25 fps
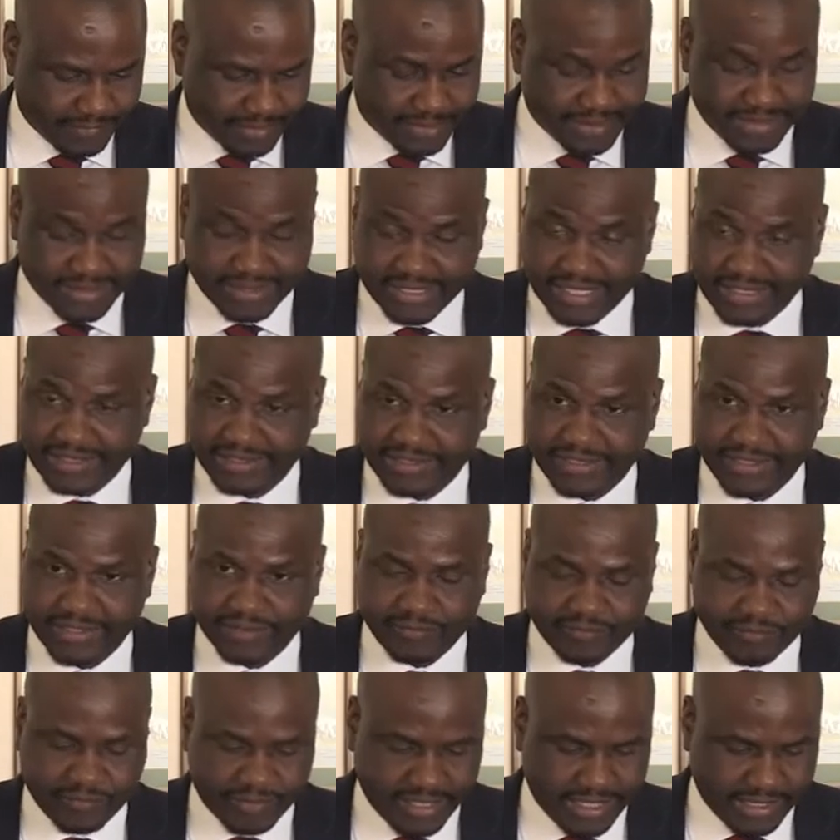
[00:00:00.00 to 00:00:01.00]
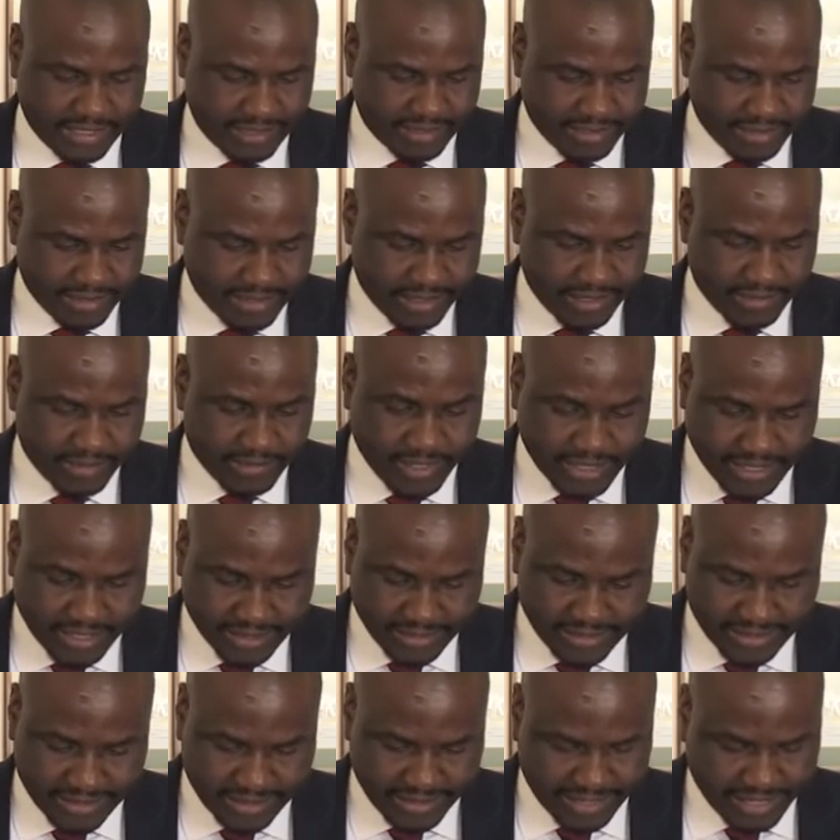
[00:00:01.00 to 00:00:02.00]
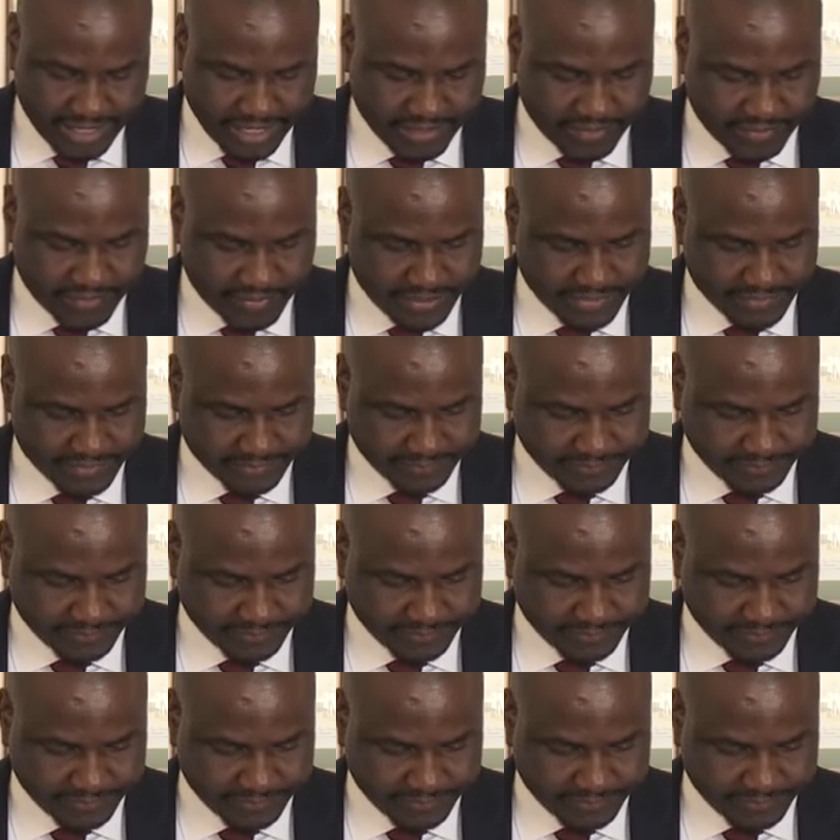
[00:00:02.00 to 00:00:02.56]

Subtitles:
disastrous for the cricket in the country.